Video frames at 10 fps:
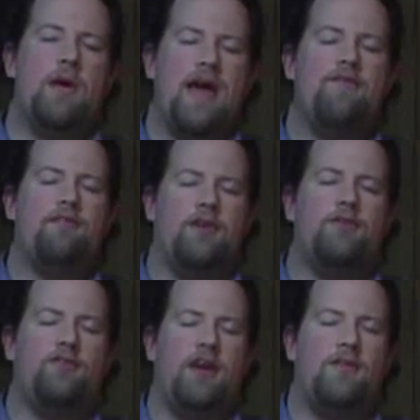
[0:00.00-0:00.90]
you have to
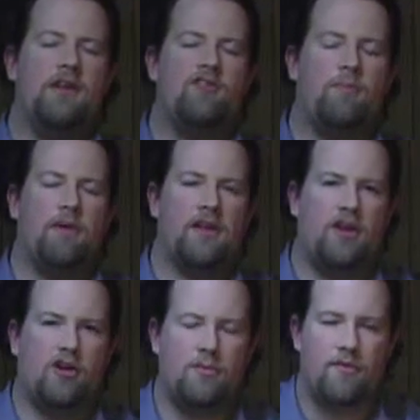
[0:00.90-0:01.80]
understand that it's a
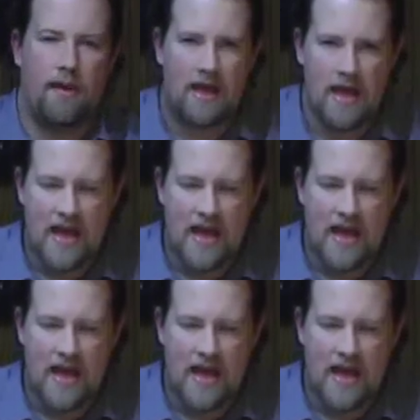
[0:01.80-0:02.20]
political movement.